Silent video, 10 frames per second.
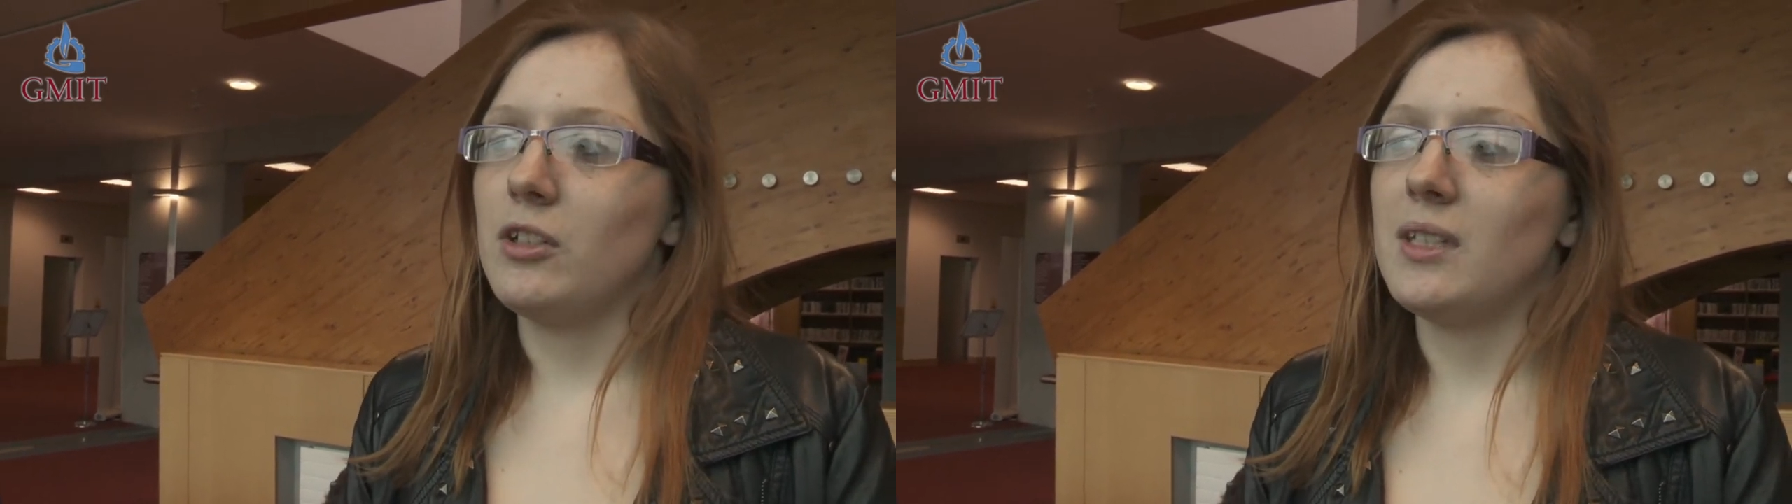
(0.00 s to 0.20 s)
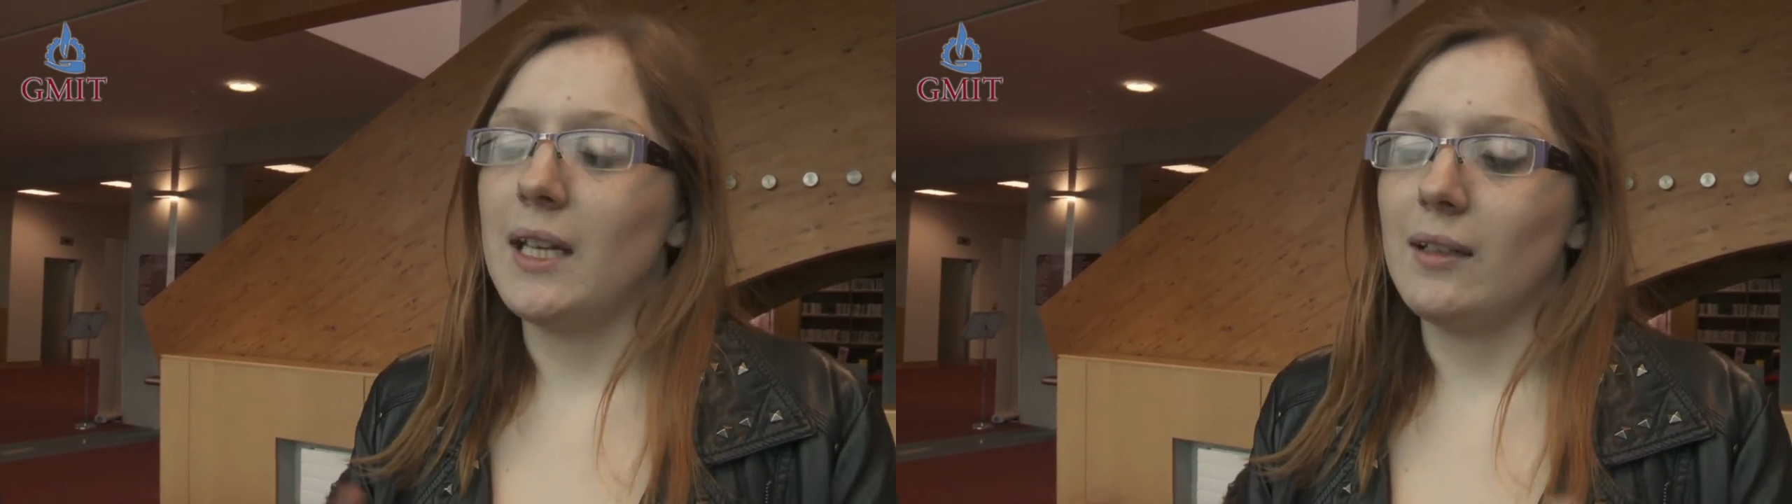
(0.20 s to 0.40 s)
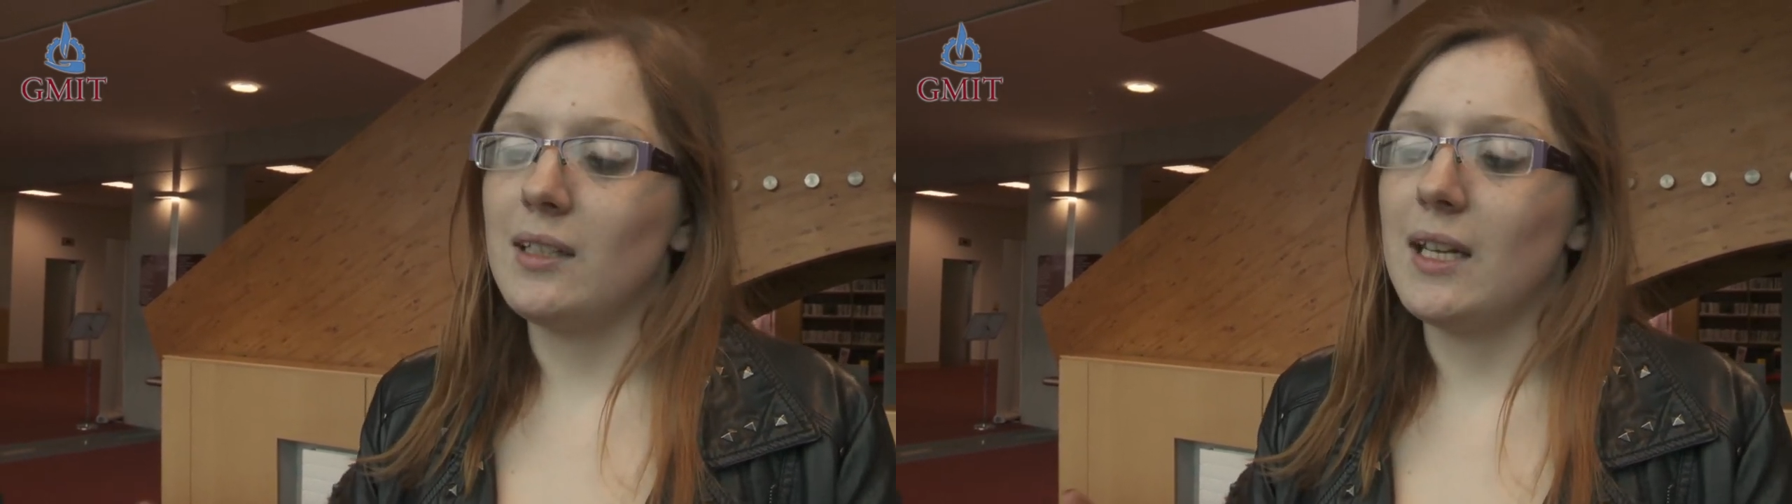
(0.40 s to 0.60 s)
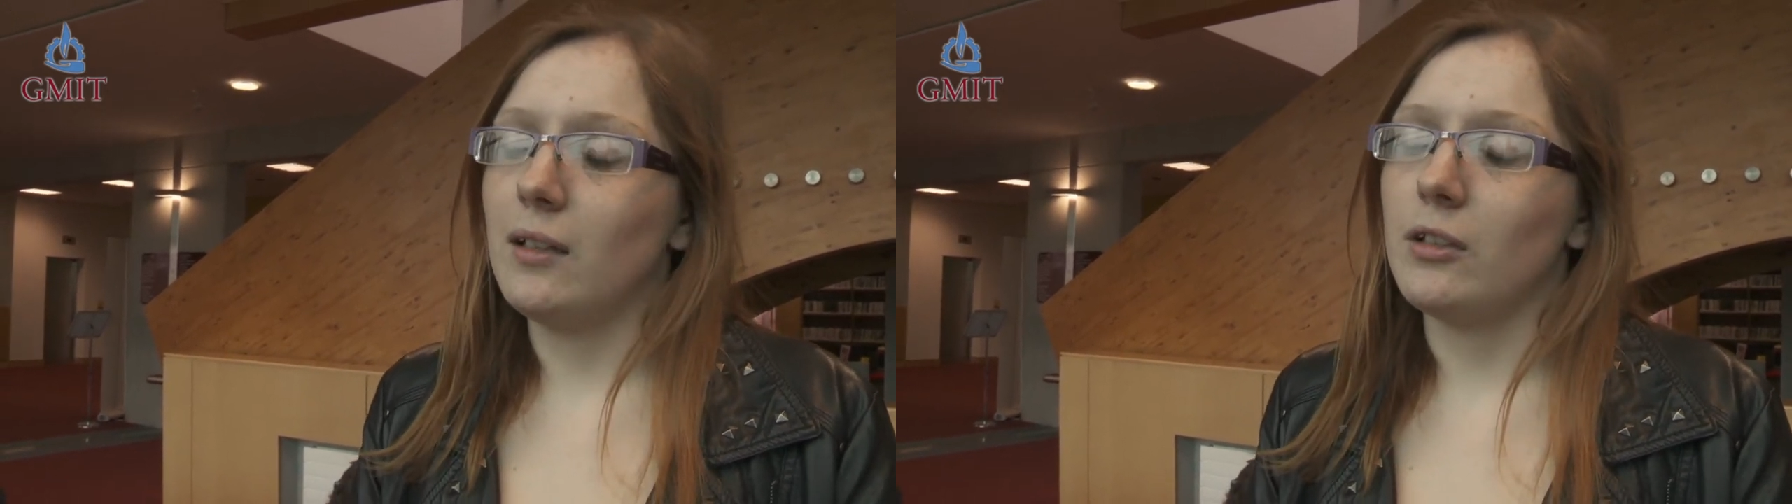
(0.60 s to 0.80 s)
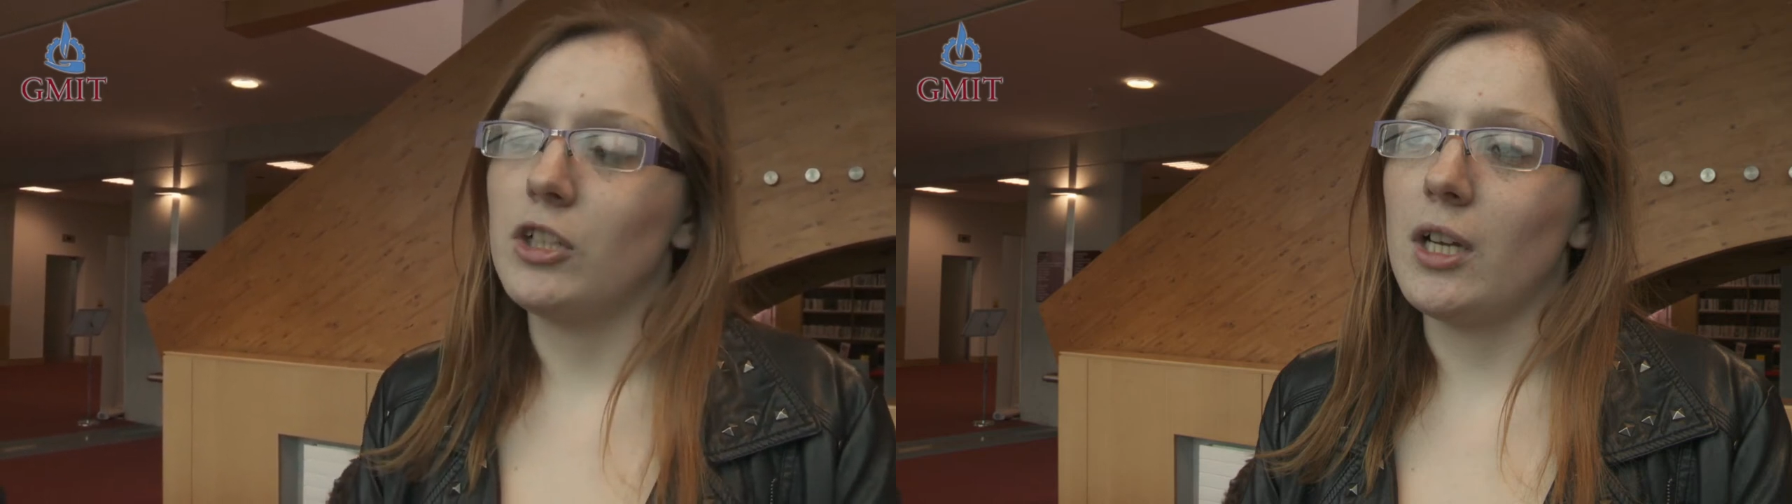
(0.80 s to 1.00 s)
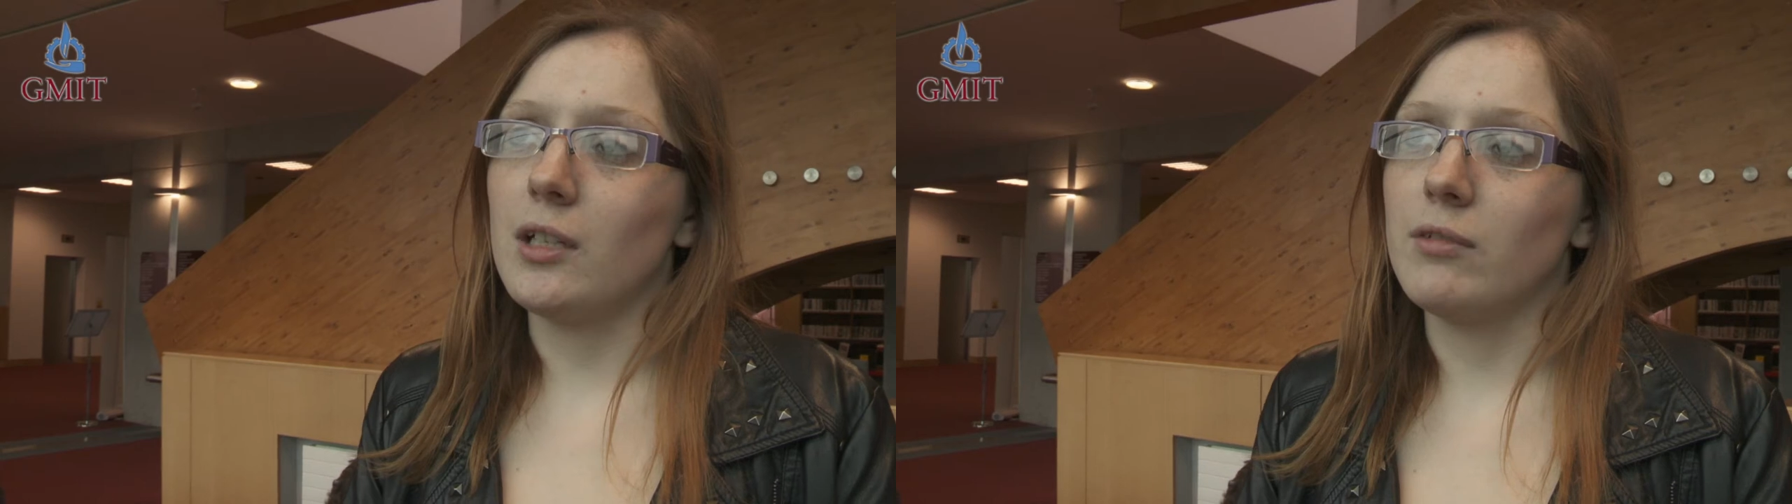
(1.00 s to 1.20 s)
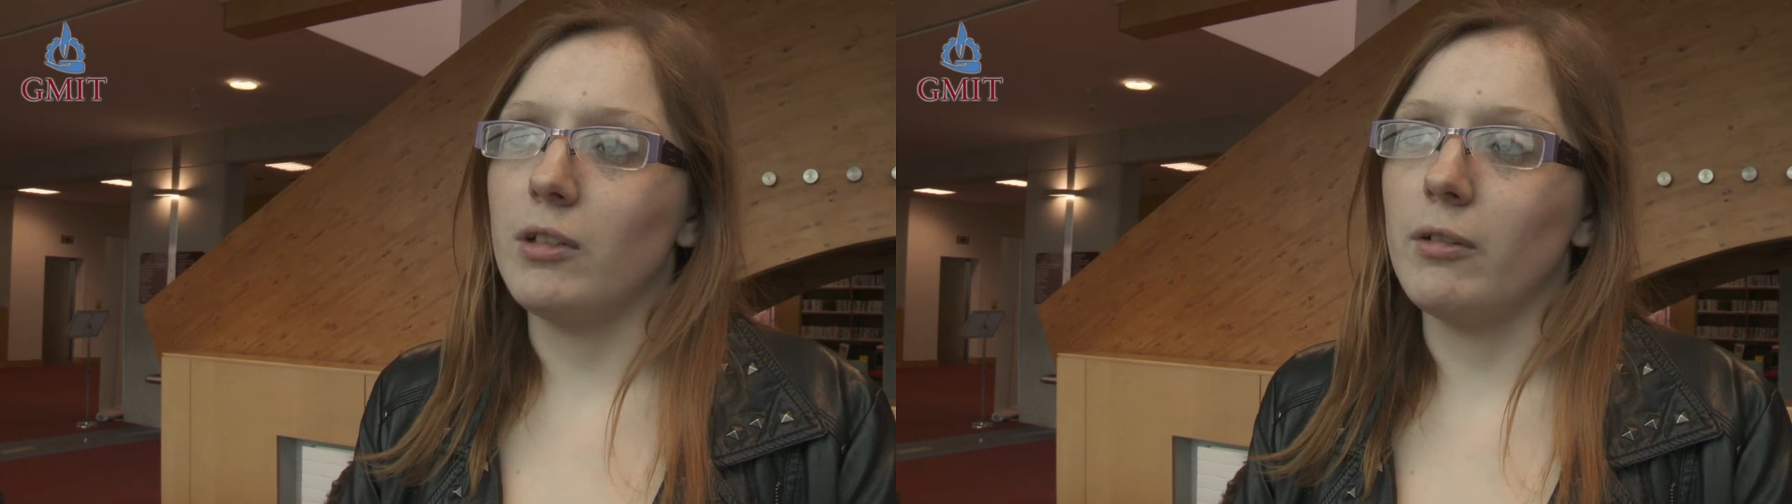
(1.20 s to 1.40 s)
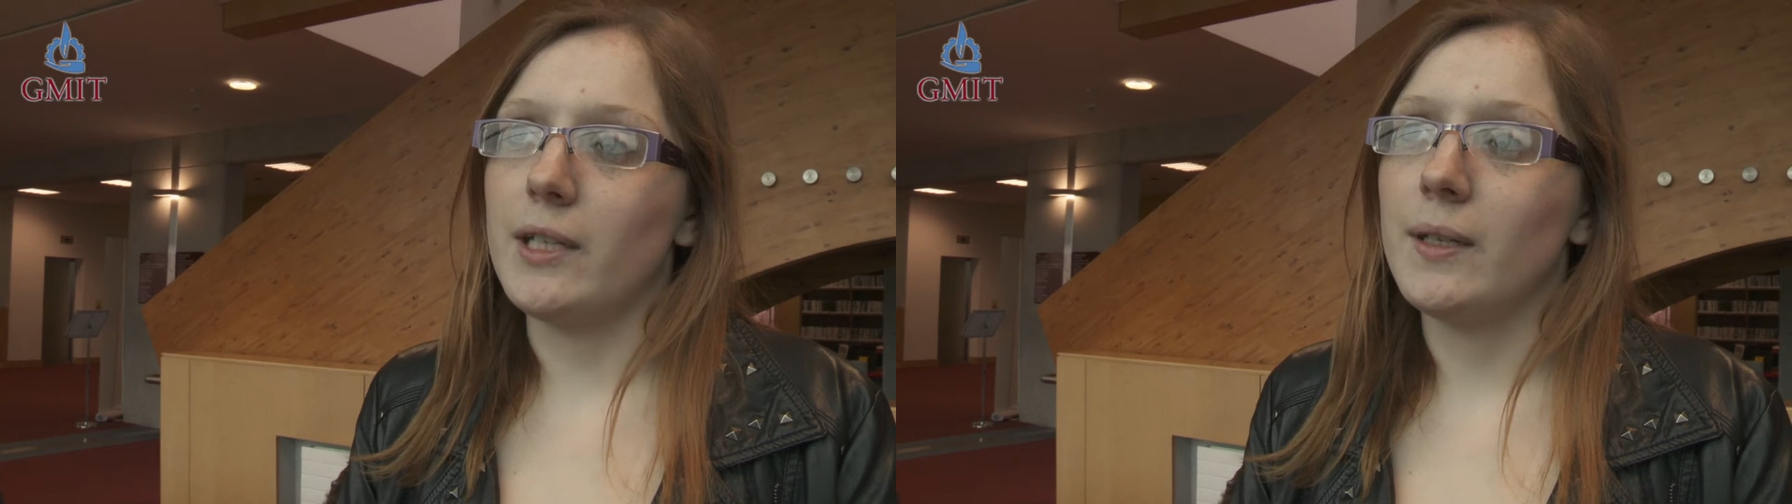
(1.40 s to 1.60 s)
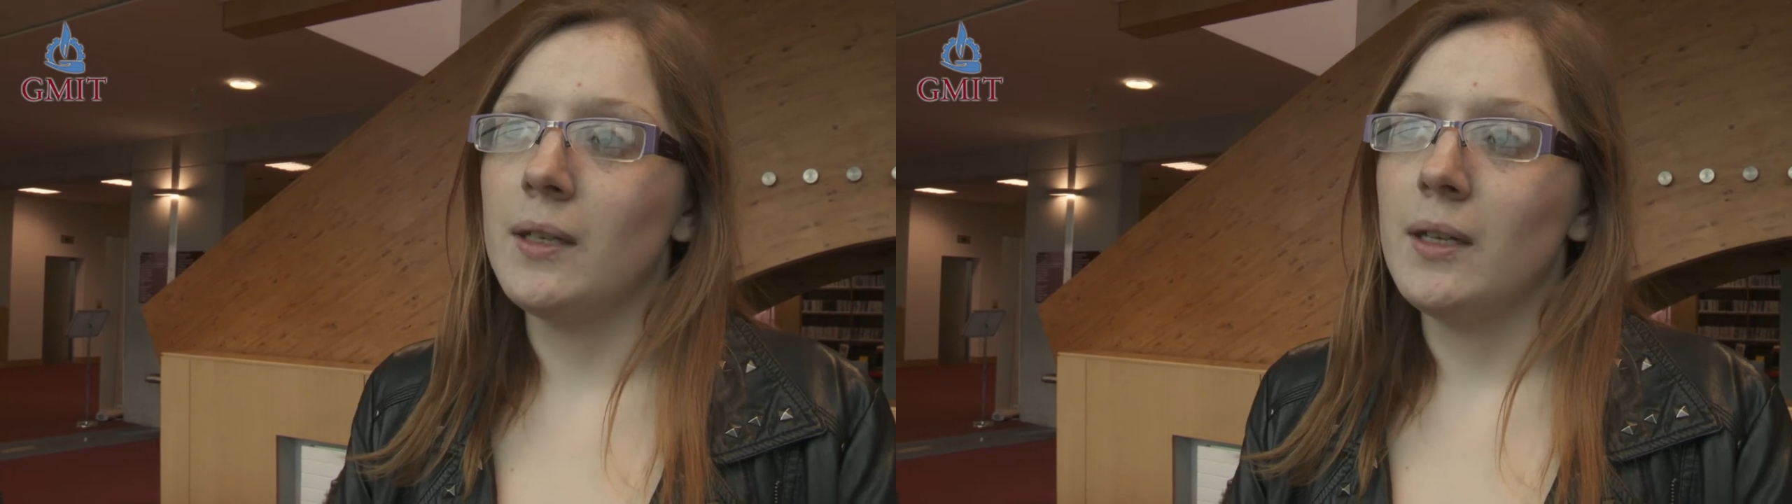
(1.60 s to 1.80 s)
just taking a standard shot of a grid